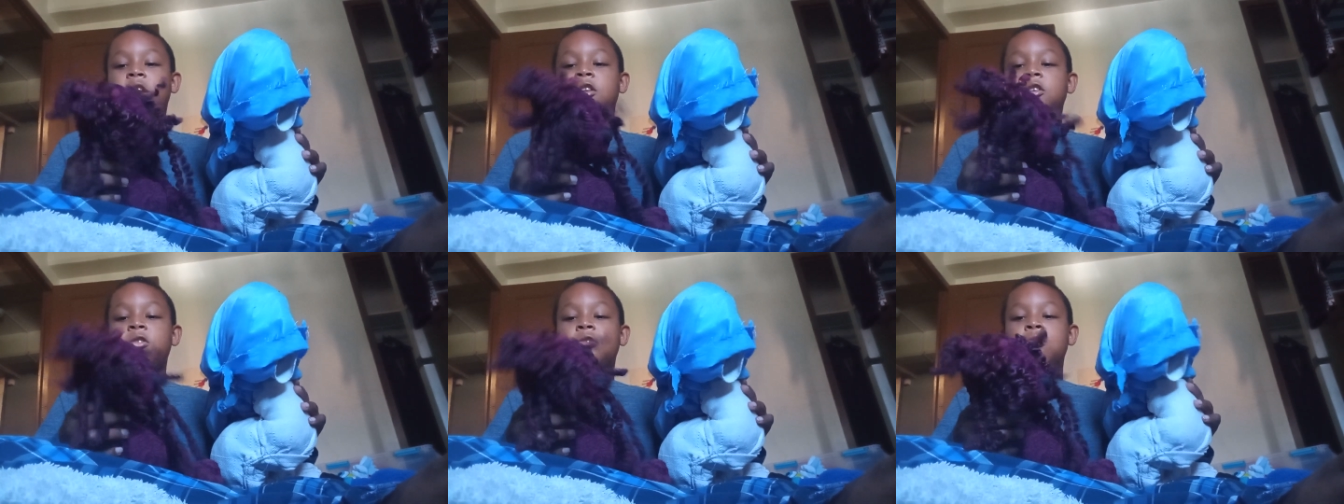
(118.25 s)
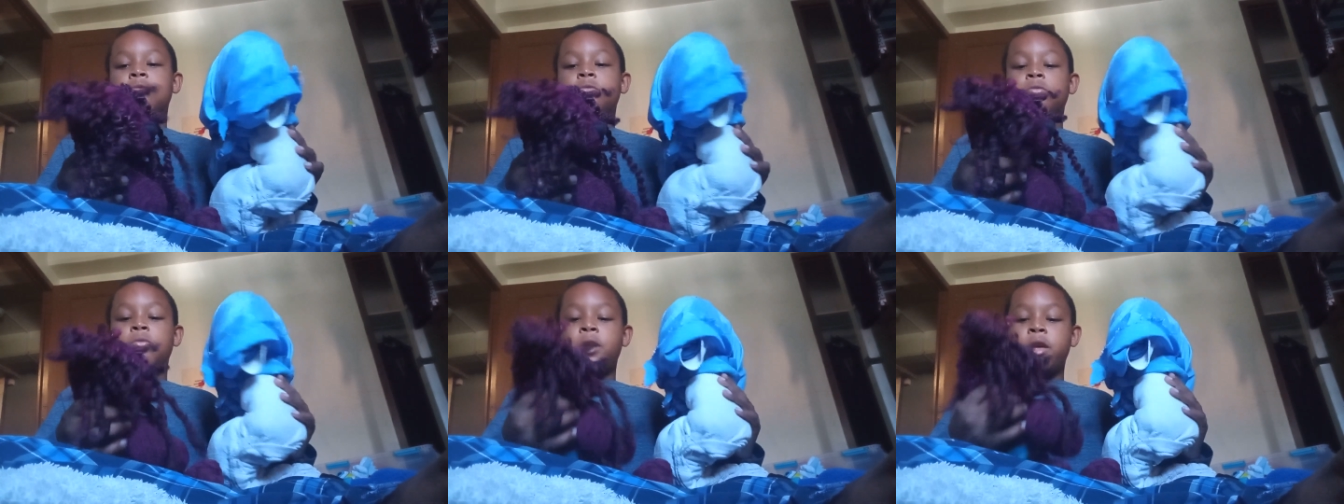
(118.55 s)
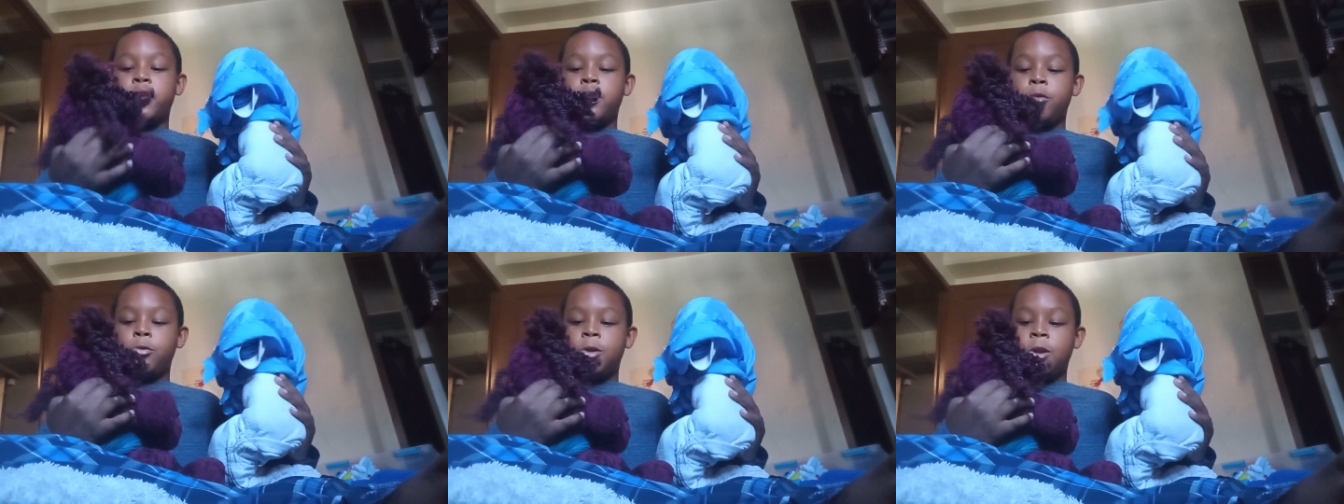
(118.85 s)
too. Wait,
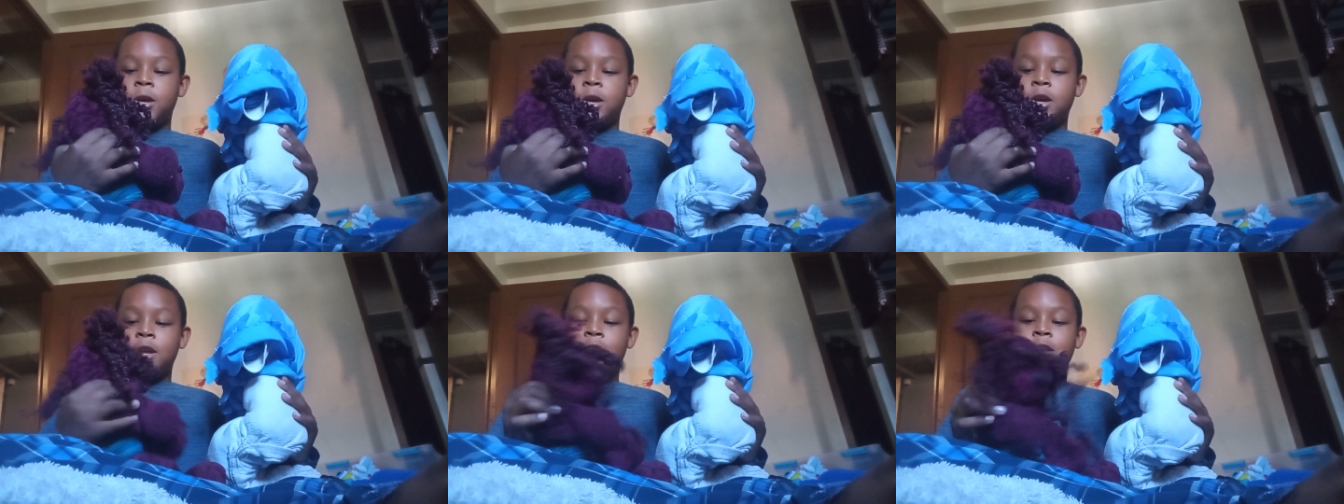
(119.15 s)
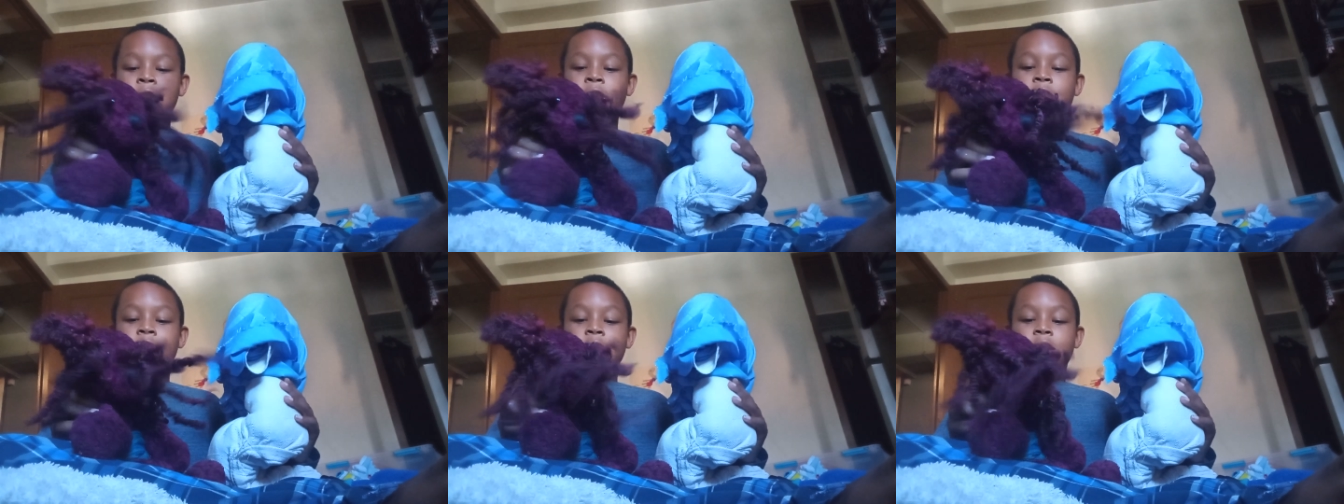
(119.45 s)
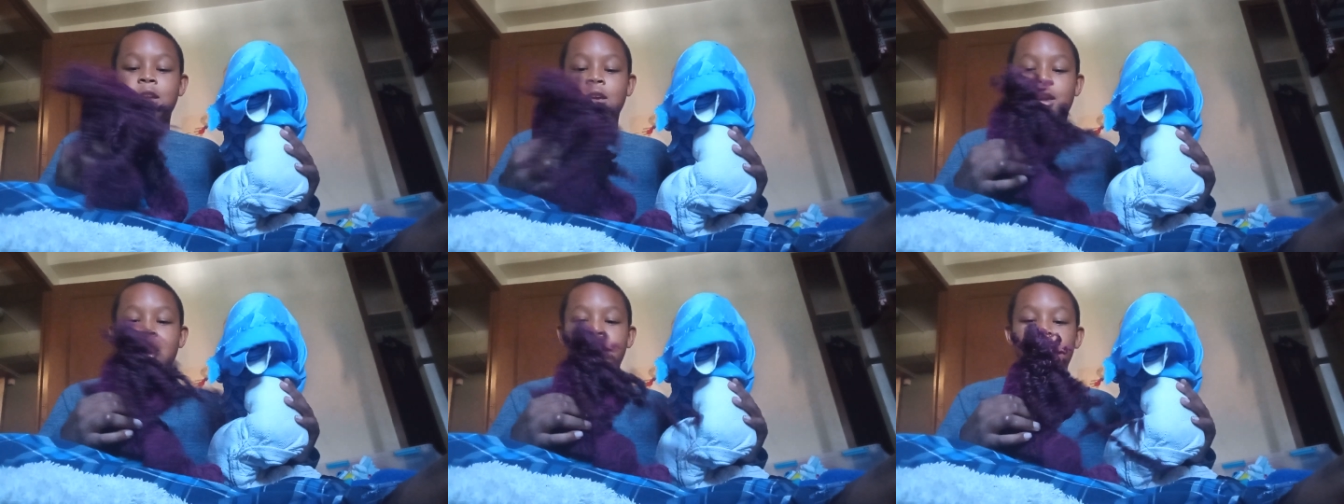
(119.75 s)
you did?
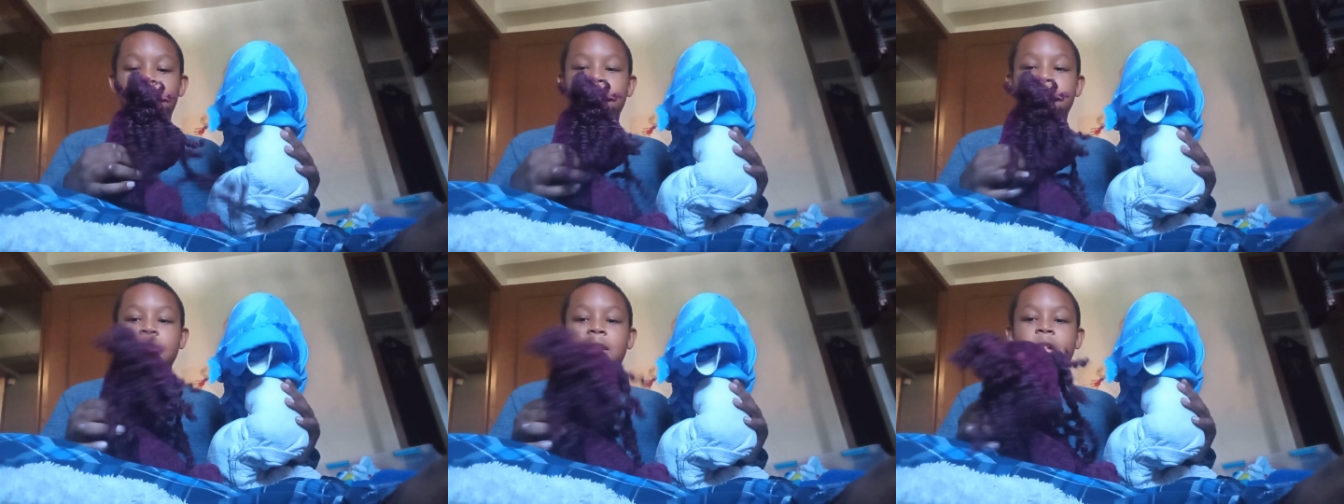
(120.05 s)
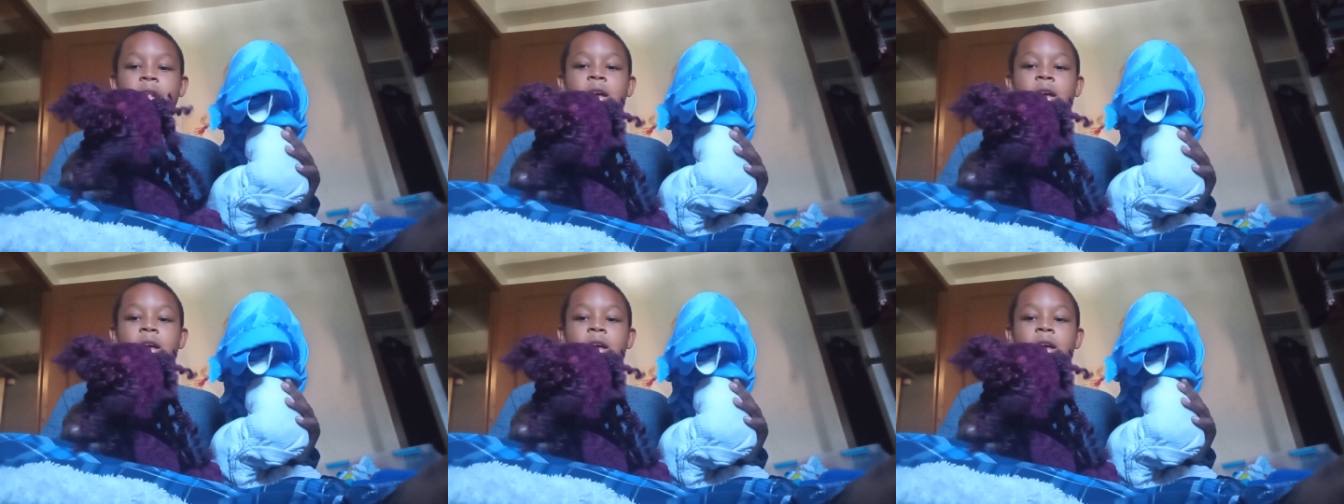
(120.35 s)
Yes.